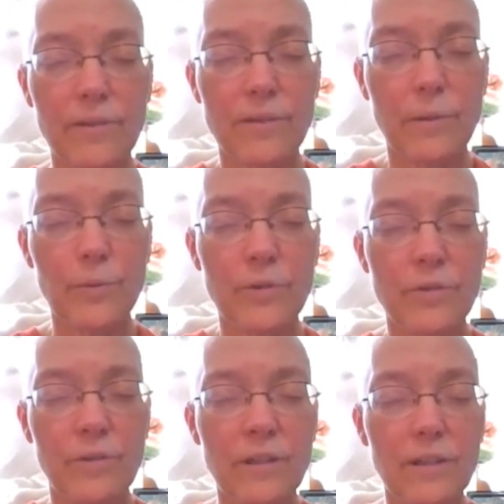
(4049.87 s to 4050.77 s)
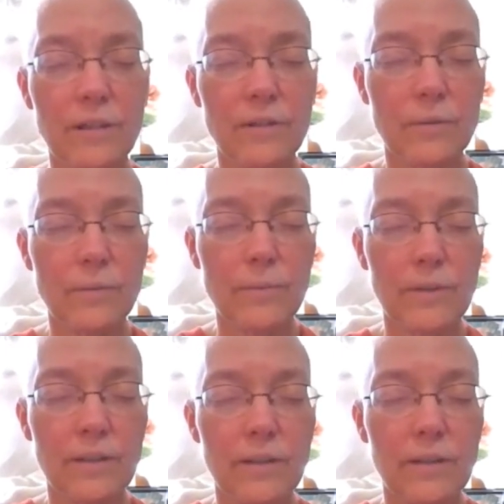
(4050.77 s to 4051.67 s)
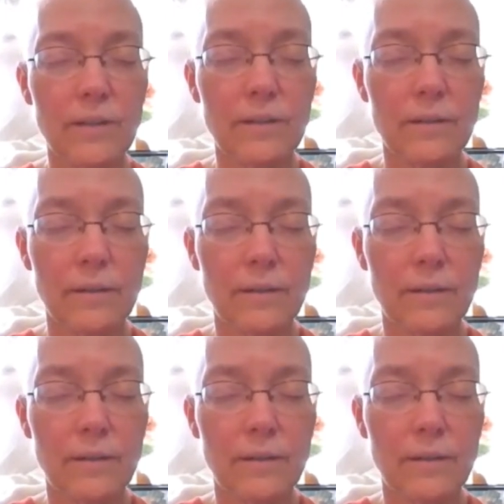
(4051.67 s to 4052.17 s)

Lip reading: this opportunity to really